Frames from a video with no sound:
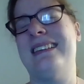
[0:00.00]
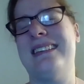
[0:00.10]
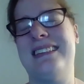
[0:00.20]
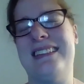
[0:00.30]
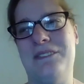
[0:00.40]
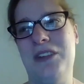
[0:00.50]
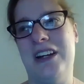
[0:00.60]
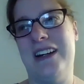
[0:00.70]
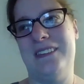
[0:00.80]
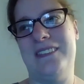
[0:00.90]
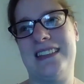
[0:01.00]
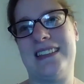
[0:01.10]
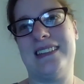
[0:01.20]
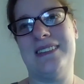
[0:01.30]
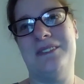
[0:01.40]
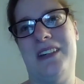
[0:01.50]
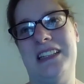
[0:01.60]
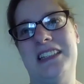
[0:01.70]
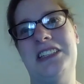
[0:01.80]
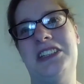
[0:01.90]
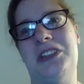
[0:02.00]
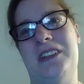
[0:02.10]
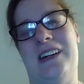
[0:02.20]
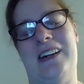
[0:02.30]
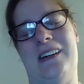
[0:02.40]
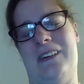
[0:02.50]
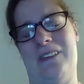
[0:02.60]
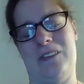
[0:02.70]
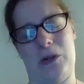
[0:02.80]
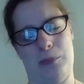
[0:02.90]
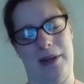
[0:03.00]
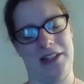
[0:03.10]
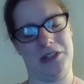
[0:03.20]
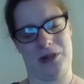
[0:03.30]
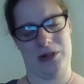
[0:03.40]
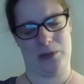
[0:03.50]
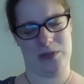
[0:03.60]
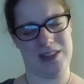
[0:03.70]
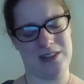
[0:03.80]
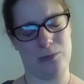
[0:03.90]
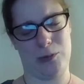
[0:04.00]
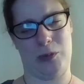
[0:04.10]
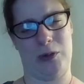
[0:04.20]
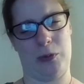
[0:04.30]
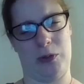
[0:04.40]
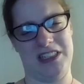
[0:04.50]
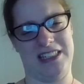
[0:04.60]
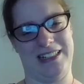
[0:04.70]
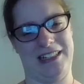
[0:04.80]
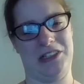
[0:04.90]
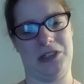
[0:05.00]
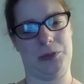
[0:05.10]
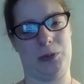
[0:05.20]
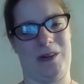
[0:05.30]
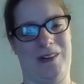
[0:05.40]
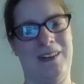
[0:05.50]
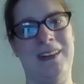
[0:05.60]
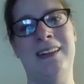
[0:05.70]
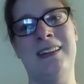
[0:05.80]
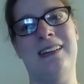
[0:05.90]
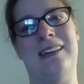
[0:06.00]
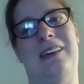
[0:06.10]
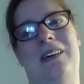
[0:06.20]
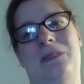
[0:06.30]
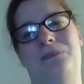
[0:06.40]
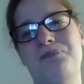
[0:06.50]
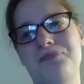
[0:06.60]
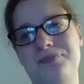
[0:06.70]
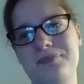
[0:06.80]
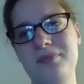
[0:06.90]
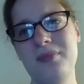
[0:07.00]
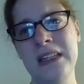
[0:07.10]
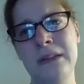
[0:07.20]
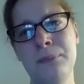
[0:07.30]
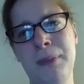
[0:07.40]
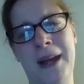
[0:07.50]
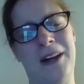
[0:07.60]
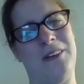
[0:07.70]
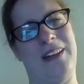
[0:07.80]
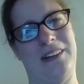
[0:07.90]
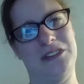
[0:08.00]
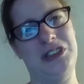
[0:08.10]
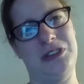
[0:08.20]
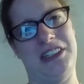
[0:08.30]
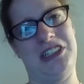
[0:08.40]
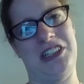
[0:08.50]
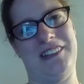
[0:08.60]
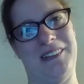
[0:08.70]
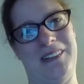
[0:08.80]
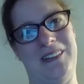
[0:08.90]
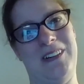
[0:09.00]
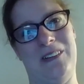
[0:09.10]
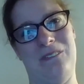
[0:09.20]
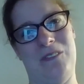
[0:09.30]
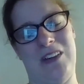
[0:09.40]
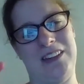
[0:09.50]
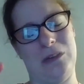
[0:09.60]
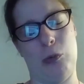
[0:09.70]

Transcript: sometimes my sister and I, our, our bedrooms when we were teenagers were um, parallel to each other um, with a